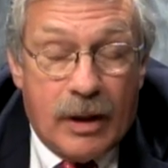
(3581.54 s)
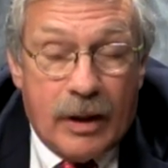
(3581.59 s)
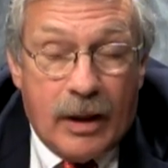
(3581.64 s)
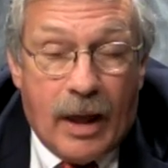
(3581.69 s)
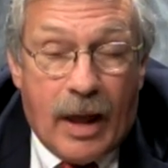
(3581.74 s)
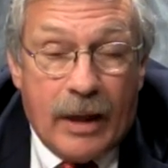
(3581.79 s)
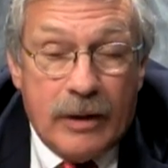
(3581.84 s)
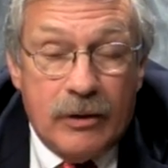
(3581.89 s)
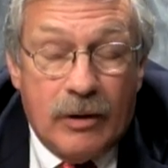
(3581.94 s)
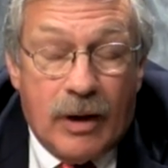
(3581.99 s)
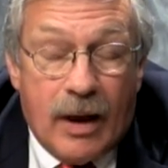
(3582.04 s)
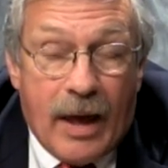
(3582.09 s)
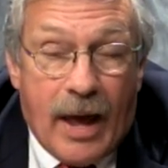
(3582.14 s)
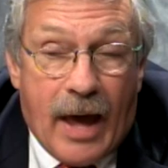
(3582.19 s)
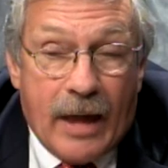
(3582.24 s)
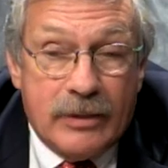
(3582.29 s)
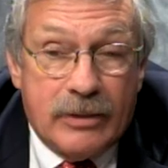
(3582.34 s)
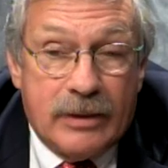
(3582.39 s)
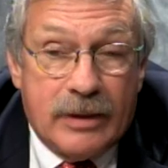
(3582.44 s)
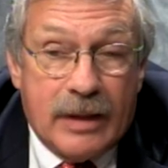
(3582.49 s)
you know,
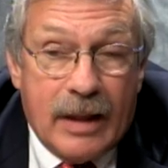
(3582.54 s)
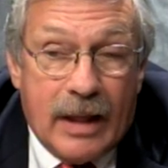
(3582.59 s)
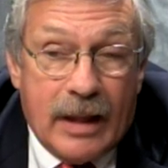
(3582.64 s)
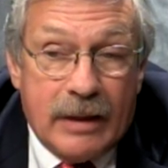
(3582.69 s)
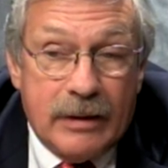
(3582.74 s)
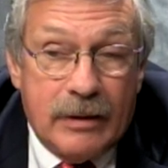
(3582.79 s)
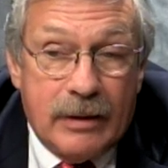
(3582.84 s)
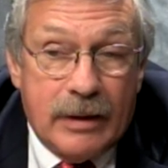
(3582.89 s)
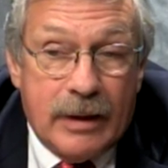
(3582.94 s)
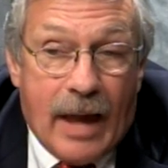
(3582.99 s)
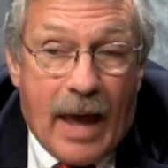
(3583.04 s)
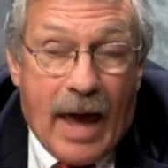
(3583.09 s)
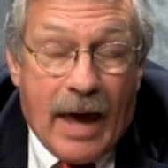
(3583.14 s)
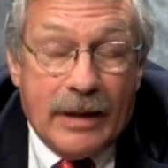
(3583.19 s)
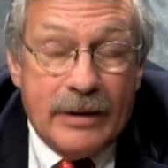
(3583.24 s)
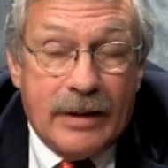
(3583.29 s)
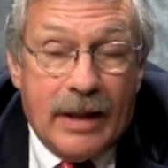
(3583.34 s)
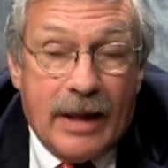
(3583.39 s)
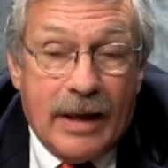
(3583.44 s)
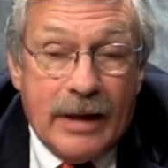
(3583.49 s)
at
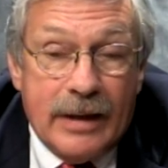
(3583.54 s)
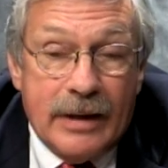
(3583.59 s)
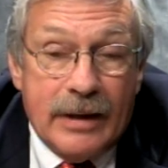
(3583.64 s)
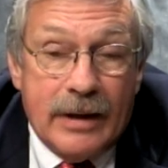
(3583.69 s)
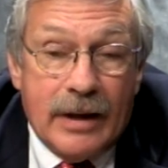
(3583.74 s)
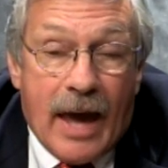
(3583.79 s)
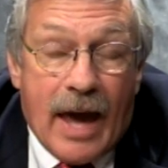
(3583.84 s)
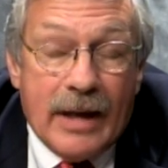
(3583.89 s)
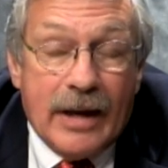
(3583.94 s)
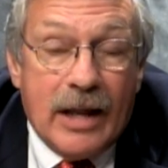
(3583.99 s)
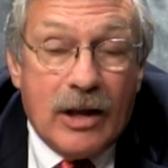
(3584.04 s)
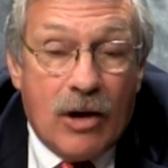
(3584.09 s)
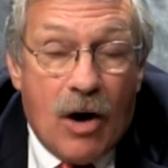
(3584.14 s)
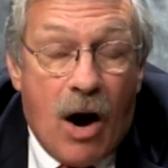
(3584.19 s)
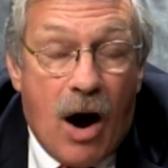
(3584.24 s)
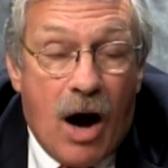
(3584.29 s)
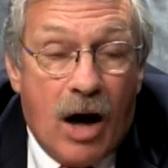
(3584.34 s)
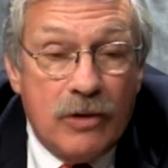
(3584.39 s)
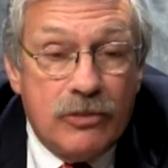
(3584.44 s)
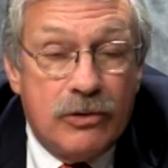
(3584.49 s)
a
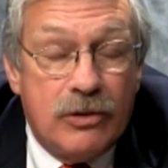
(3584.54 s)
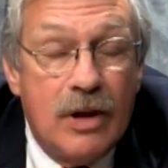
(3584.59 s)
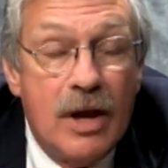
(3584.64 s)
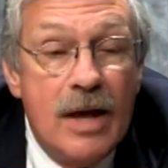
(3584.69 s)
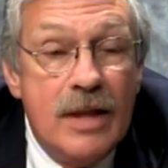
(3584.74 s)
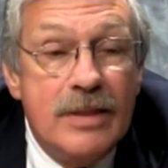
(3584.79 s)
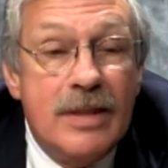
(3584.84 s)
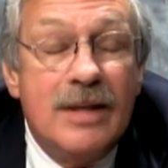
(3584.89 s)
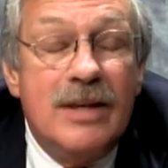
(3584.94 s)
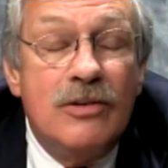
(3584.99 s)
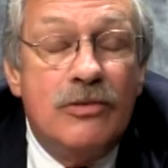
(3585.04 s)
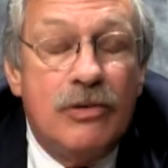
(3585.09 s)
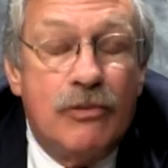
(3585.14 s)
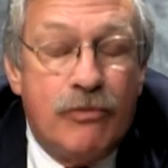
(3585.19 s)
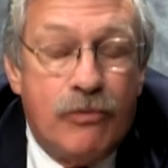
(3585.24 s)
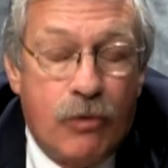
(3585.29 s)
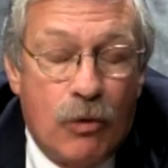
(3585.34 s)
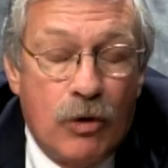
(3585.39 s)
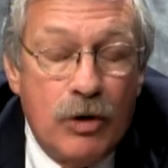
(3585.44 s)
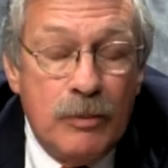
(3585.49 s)
cost that is
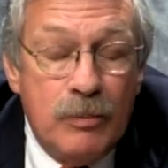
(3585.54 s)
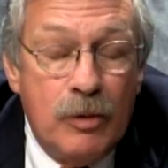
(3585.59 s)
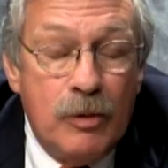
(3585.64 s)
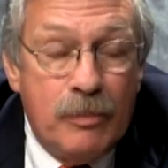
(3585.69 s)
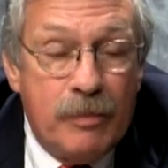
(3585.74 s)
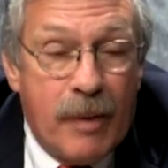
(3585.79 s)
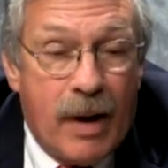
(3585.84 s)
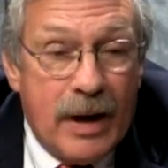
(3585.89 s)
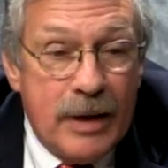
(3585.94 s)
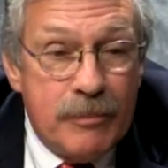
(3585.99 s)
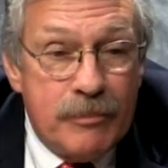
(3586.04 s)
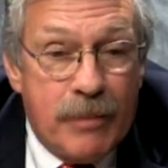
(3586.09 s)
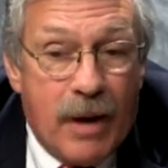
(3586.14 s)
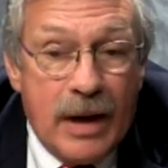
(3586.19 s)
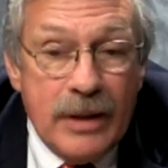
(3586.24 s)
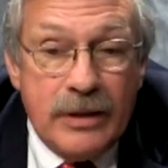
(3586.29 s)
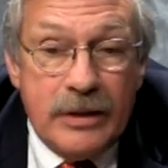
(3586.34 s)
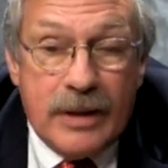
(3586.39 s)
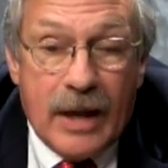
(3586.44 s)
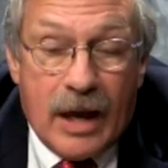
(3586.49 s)
affordable
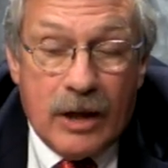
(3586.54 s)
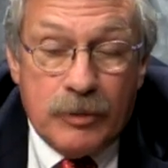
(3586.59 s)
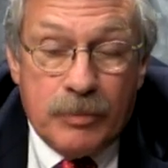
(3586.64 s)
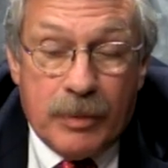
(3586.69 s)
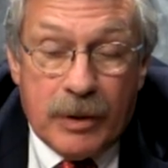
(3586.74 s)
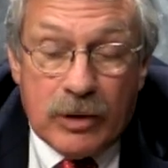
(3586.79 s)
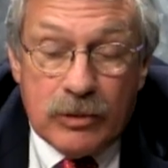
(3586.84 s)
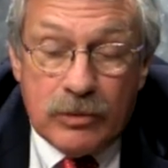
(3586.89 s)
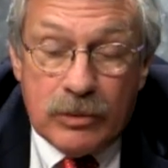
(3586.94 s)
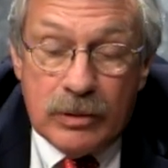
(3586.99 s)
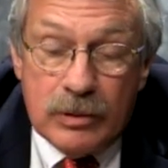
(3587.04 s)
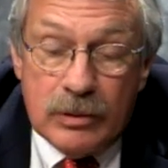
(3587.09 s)
by the taxpayers.